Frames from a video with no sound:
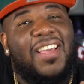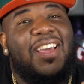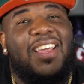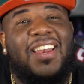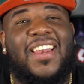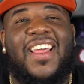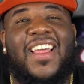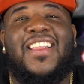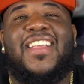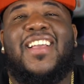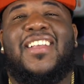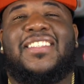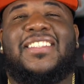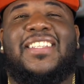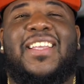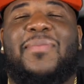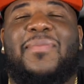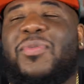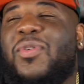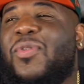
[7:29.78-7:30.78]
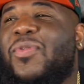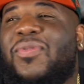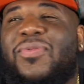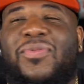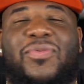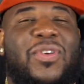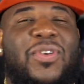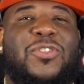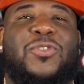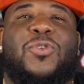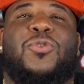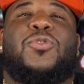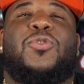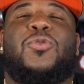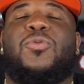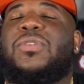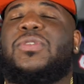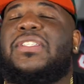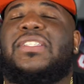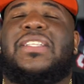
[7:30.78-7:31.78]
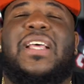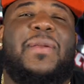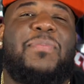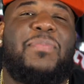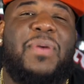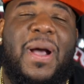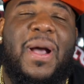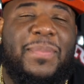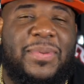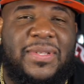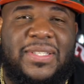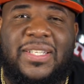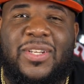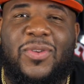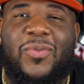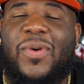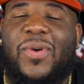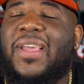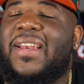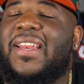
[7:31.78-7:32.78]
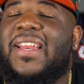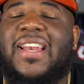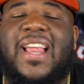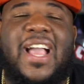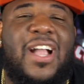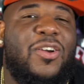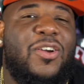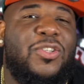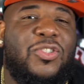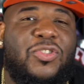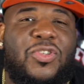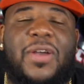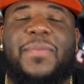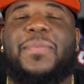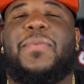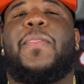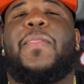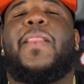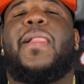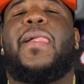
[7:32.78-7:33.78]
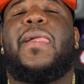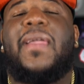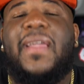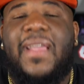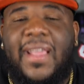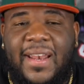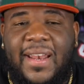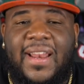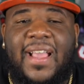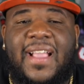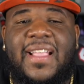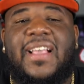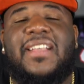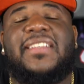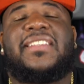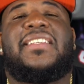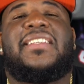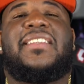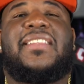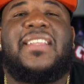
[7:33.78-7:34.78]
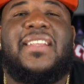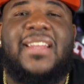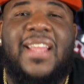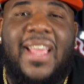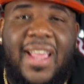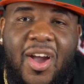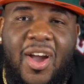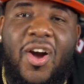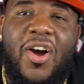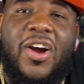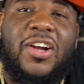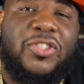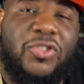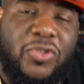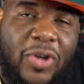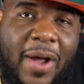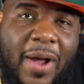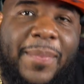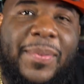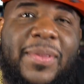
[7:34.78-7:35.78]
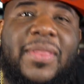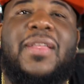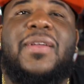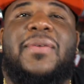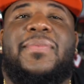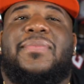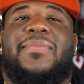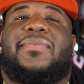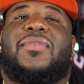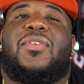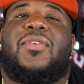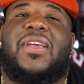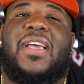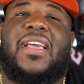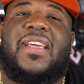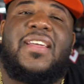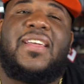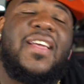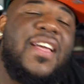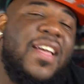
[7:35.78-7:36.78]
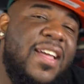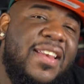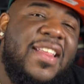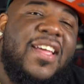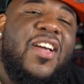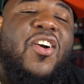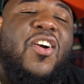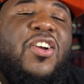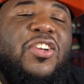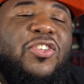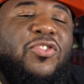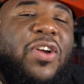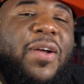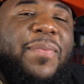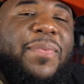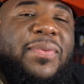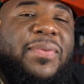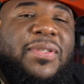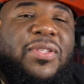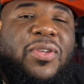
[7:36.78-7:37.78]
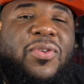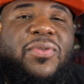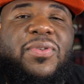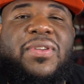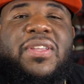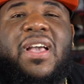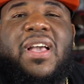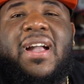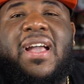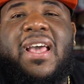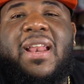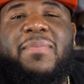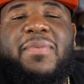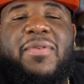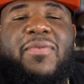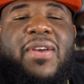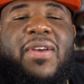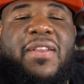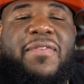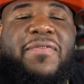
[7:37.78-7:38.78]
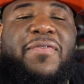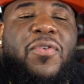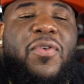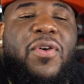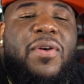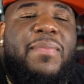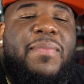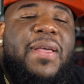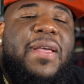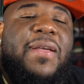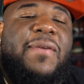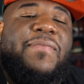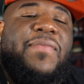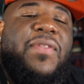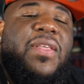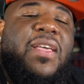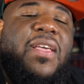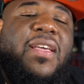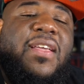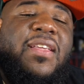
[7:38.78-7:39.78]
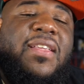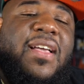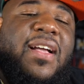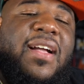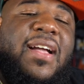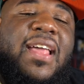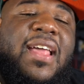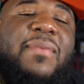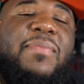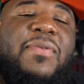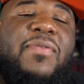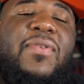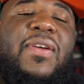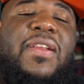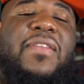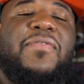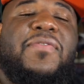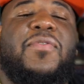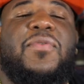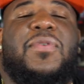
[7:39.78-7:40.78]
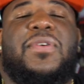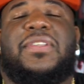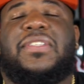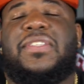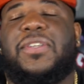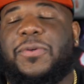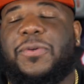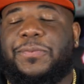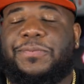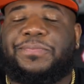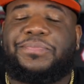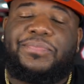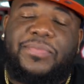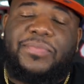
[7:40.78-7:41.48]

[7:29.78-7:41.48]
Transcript: A lot of y'all said, bro, retro tools is not a proper silhouette. They're not going to drop them. And now y'all see that they are dropping them, okay? They are dropping. So y'all got to be ready for it, man. Y'all got to be ready for it. So